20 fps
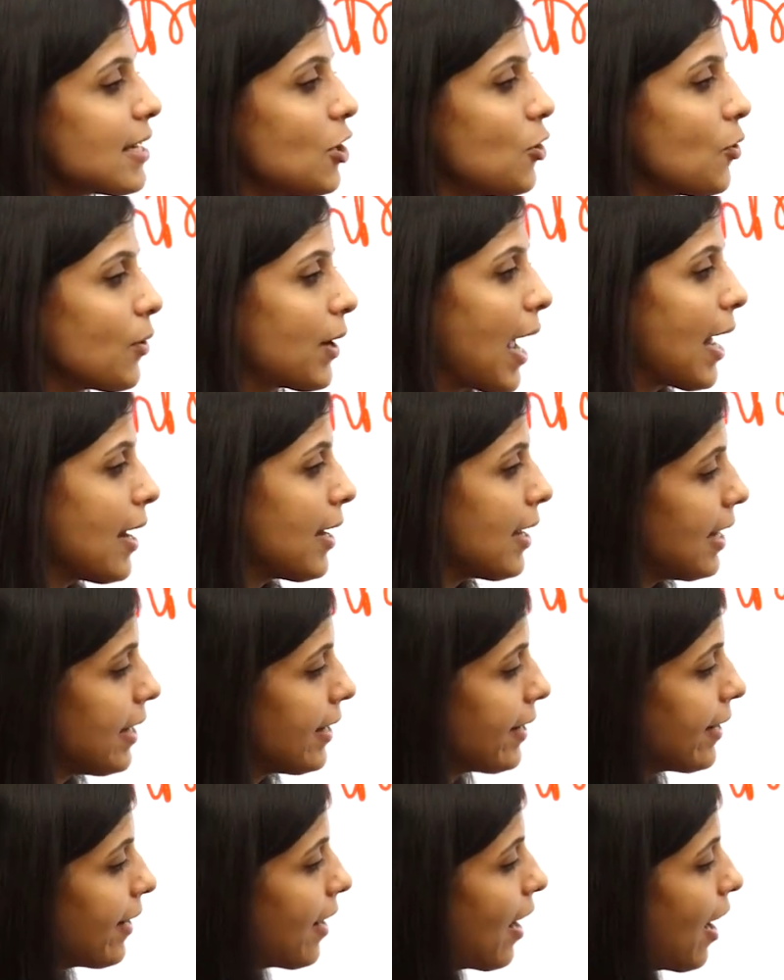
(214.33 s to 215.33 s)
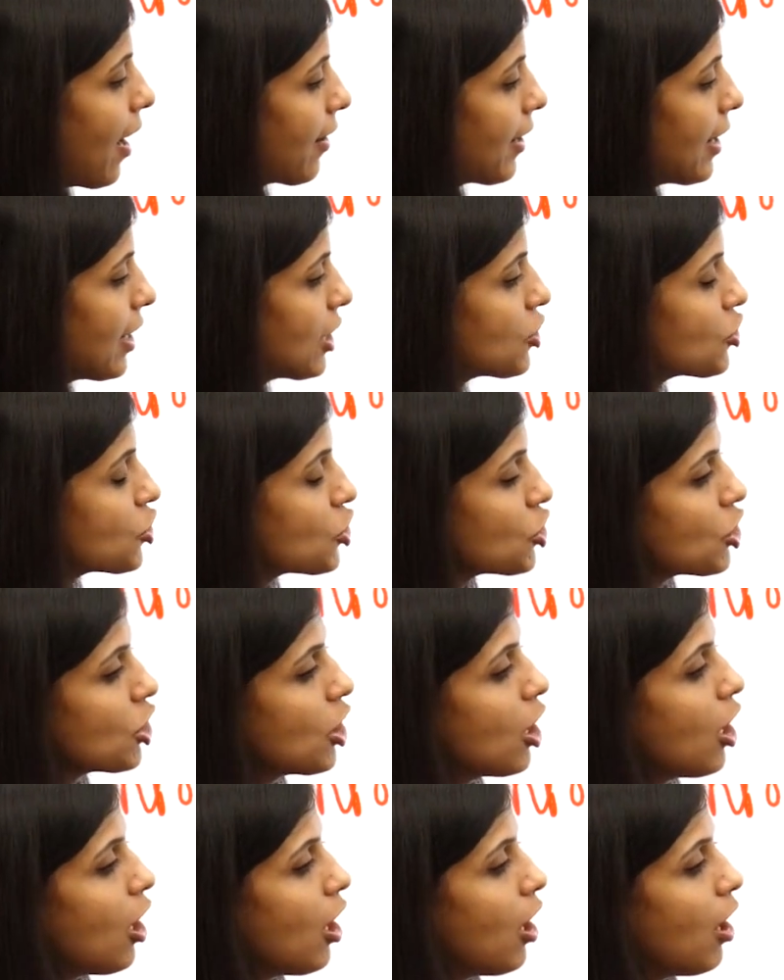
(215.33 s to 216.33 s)
you can encourage
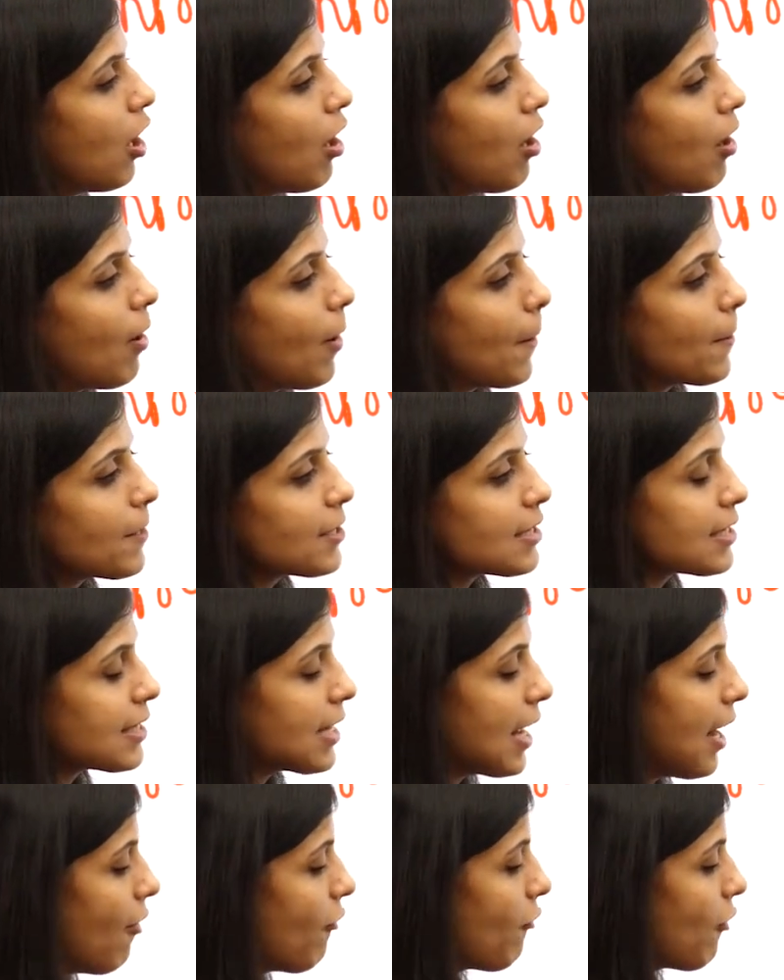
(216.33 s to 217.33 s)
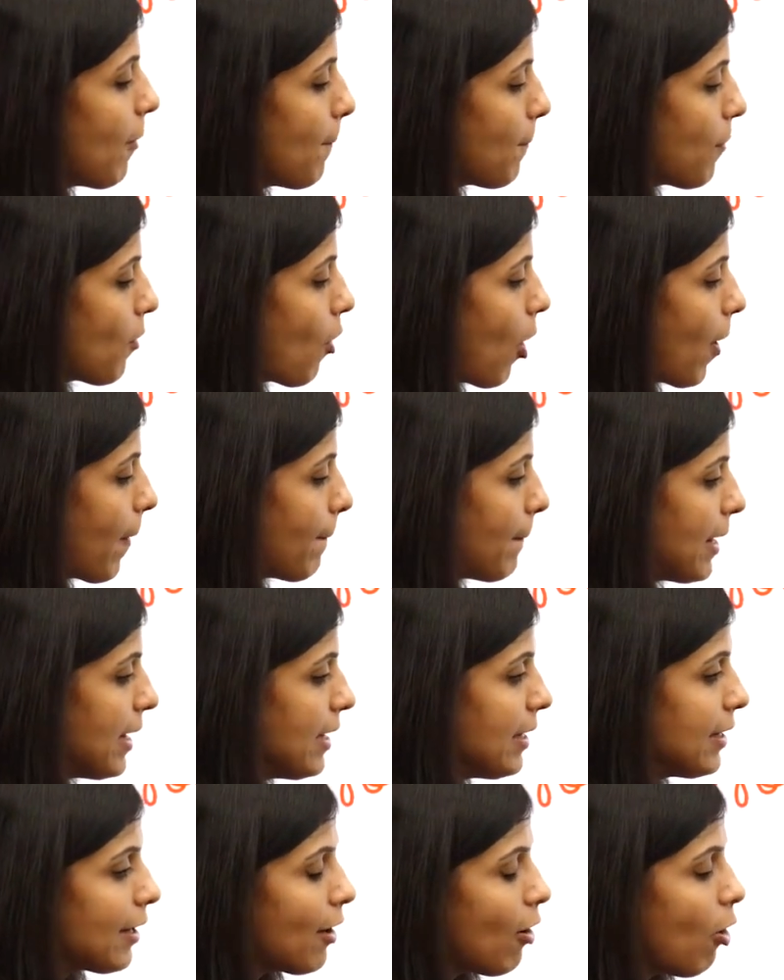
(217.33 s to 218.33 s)

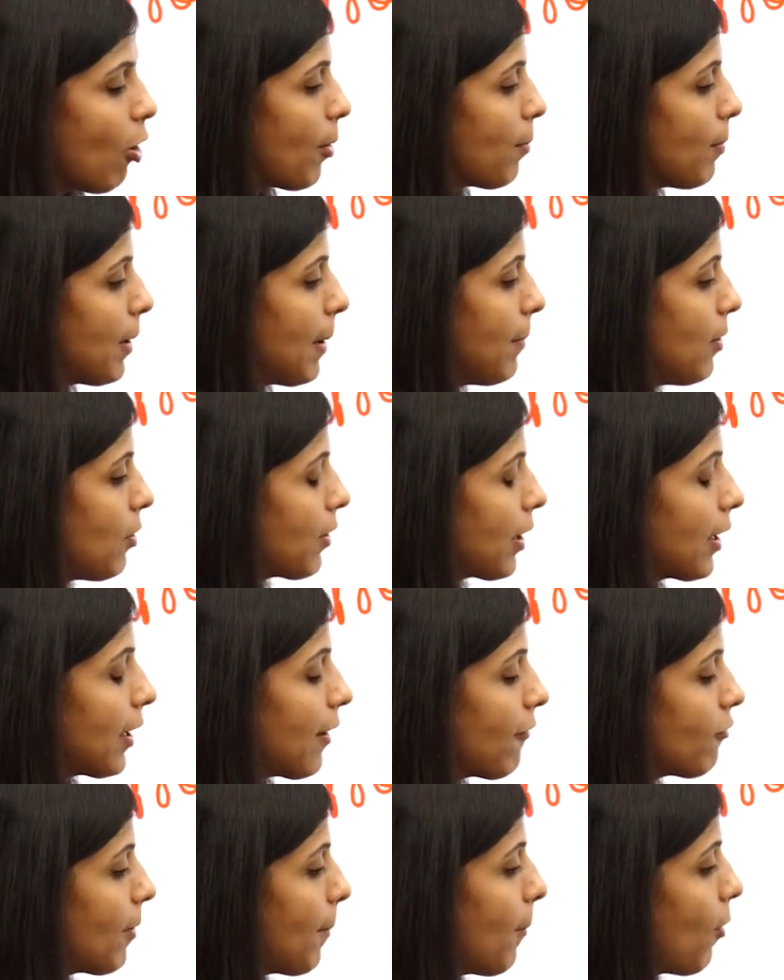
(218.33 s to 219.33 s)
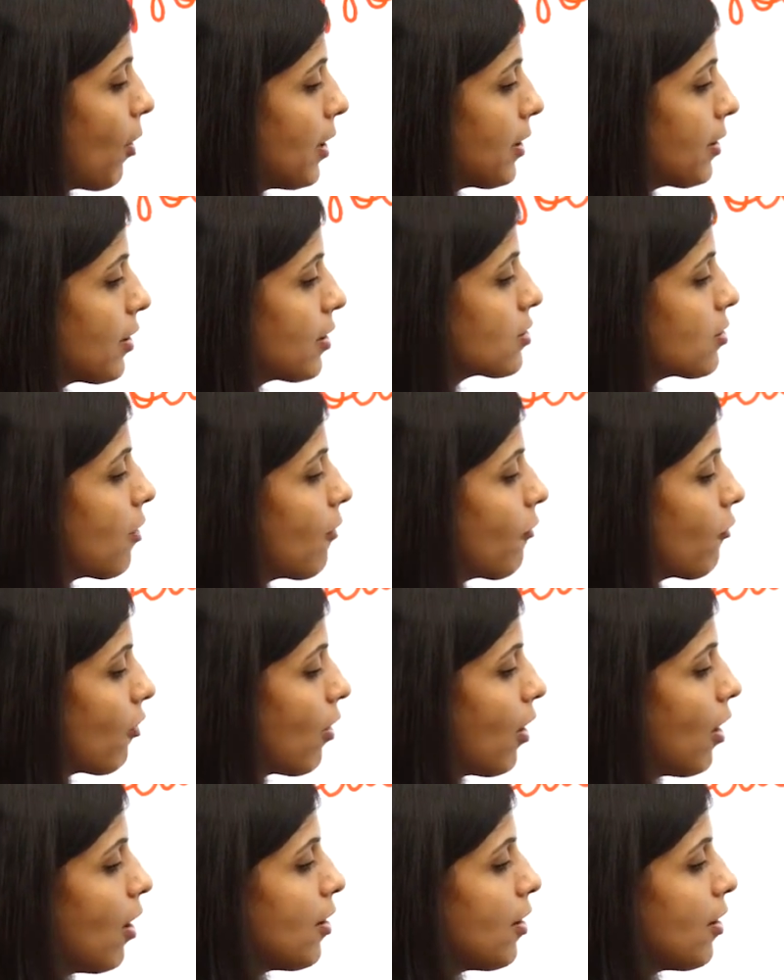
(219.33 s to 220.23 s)
self-employment, or maybe you can give the pointers of